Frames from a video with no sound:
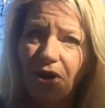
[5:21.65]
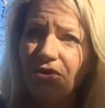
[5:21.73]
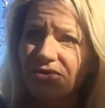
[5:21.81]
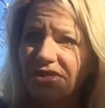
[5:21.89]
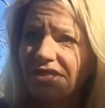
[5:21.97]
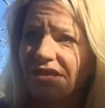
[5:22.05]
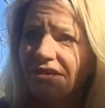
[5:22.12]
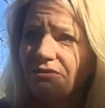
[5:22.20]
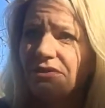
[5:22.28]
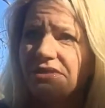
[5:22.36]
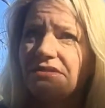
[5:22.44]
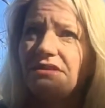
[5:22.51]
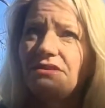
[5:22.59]
post. It
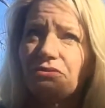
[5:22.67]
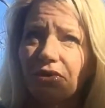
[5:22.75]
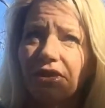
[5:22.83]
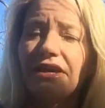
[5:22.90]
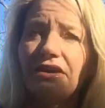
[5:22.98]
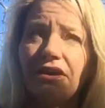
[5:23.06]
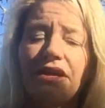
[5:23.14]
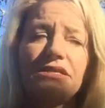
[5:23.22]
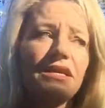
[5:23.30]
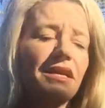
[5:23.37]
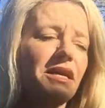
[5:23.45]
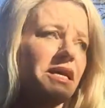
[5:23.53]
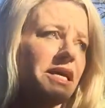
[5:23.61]
was really good.
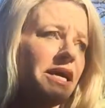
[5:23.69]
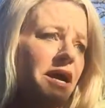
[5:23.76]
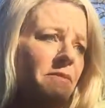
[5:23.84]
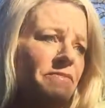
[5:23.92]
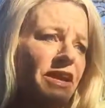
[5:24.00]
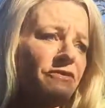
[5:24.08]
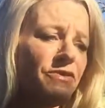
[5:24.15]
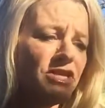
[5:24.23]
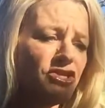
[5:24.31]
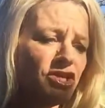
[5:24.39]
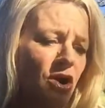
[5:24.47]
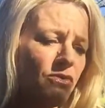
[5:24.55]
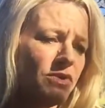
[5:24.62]
That if we
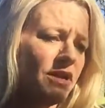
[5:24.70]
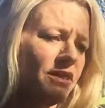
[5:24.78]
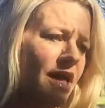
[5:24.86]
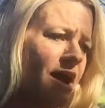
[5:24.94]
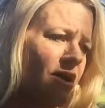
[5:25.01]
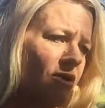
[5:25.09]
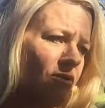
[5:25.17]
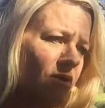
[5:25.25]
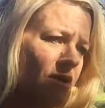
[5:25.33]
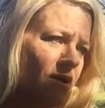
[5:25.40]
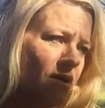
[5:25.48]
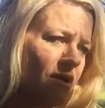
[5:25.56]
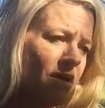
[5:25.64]
don't allow
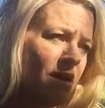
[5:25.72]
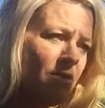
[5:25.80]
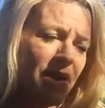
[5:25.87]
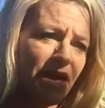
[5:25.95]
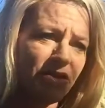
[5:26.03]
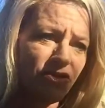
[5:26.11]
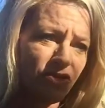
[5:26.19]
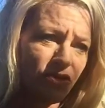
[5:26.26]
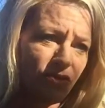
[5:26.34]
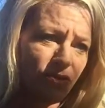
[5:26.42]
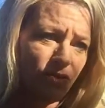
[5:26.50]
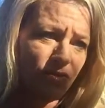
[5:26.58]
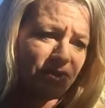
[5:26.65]
a man
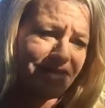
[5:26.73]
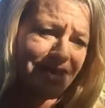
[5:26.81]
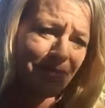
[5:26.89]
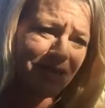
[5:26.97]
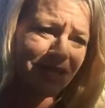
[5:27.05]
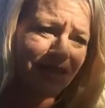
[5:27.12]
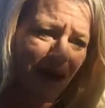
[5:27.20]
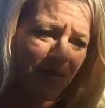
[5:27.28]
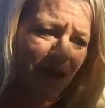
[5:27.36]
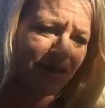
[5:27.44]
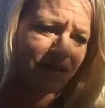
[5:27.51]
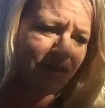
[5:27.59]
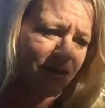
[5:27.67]
to step into that
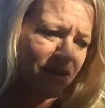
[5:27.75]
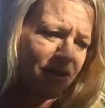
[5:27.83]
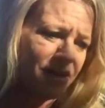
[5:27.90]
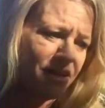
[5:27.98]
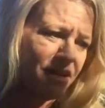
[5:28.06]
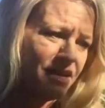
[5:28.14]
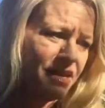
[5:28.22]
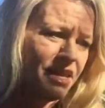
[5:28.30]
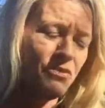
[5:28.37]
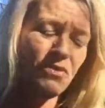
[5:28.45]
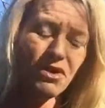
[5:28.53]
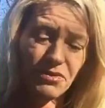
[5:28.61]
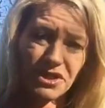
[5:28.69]
masculine,
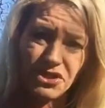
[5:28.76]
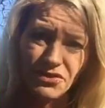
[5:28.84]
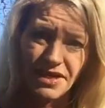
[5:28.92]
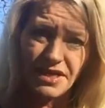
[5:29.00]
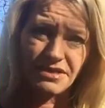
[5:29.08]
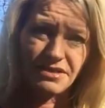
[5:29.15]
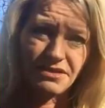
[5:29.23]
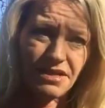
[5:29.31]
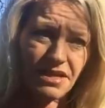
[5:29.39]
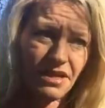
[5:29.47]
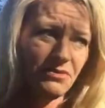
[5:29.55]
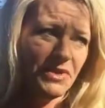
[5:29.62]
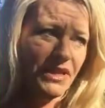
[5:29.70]
he will retreat
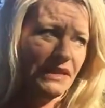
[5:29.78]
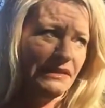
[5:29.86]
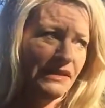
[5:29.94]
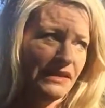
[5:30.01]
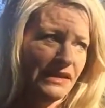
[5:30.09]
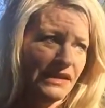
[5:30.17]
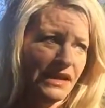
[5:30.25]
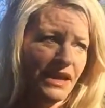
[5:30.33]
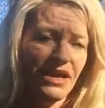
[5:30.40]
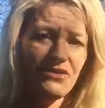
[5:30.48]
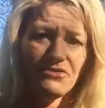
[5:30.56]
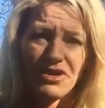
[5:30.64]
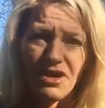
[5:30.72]
and he'll be like,
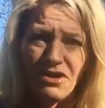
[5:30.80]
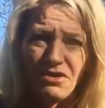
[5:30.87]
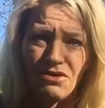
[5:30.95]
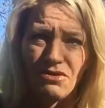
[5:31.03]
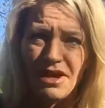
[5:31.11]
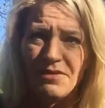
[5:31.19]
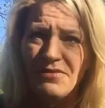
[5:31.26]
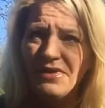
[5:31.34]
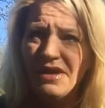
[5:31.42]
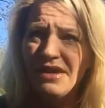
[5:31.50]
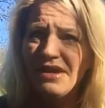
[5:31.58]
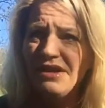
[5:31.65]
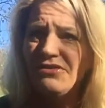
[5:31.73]
I don't know. I'm
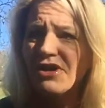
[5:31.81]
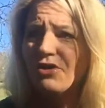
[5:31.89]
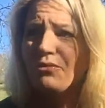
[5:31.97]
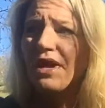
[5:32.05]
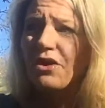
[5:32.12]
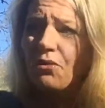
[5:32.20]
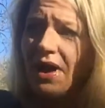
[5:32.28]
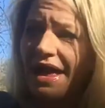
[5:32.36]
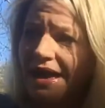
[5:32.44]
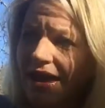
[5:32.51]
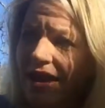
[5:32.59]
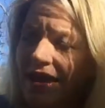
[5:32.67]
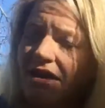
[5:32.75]
either going to run
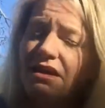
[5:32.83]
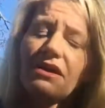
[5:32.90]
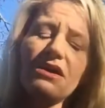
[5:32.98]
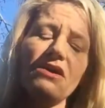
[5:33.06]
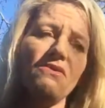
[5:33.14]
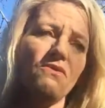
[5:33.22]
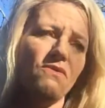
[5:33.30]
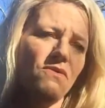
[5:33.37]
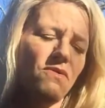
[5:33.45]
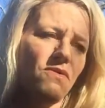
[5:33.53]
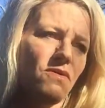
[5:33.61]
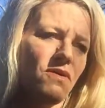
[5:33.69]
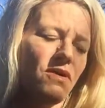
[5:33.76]
away
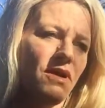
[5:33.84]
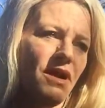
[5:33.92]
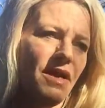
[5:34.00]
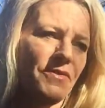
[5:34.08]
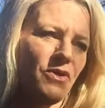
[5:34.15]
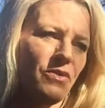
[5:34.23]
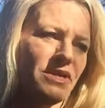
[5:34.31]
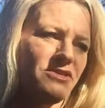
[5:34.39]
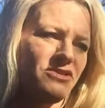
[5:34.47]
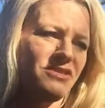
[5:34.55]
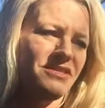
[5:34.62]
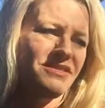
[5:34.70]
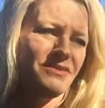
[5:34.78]
or I'm going
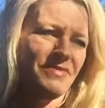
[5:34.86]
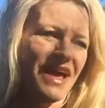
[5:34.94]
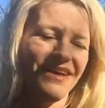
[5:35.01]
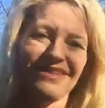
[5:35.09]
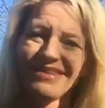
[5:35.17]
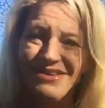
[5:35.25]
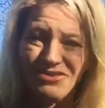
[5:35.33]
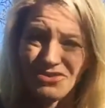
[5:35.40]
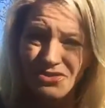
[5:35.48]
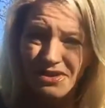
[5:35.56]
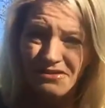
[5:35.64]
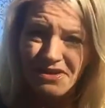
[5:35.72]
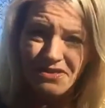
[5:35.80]
to just sit back and let you
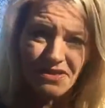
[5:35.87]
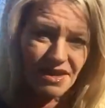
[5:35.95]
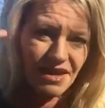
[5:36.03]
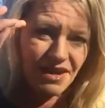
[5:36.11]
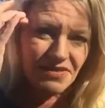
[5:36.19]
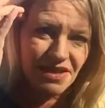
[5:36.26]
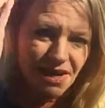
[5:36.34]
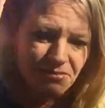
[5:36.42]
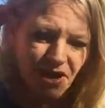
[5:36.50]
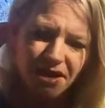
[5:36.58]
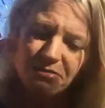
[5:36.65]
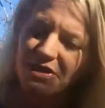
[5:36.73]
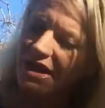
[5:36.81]
do everything. And then I'm
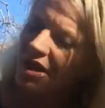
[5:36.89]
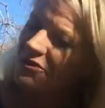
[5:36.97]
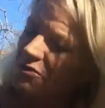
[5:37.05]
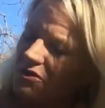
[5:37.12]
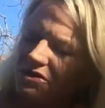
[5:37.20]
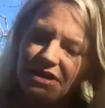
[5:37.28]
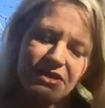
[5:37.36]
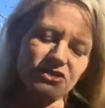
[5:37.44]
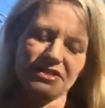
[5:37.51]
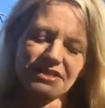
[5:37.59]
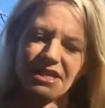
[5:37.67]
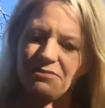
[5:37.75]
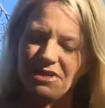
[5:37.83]
not going to be comfortable and it's
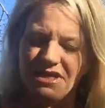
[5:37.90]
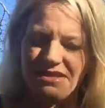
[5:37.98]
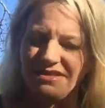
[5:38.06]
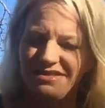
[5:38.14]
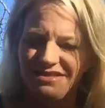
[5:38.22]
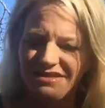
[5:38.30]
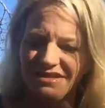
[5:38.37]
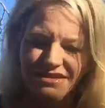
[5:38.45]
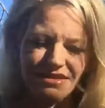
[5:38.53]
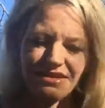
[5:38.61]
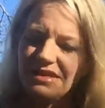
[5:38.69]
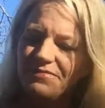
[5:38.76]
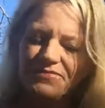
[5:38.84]
just going to be this,
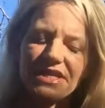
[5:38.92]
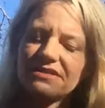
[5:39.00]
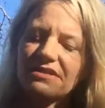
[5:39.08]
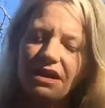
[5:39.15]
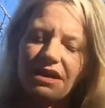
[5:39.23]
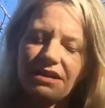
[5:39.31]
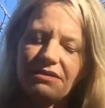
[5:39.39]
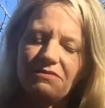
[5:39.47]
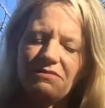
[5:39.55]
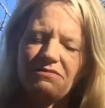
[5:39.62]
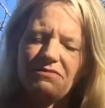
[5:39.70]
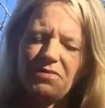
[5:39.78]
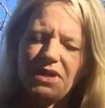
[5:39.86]
it's not going to
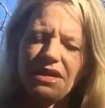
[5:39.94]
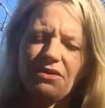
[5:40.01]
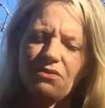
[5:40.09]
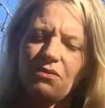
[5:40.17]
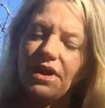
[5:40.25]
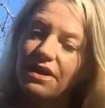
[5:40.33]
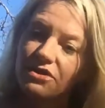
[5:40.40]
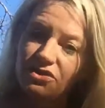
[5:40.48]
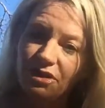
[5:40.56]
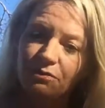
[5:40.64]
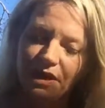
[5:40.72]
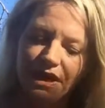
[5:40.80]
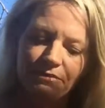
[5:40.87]
be what it
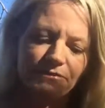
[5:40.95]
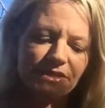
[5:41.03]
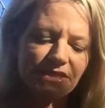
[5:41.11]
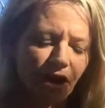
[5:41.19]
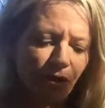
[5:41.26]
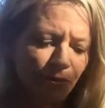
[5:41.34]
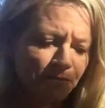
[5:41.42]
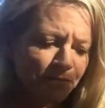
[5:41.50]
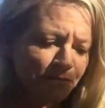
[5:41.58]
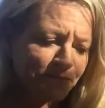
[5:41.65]
should be. So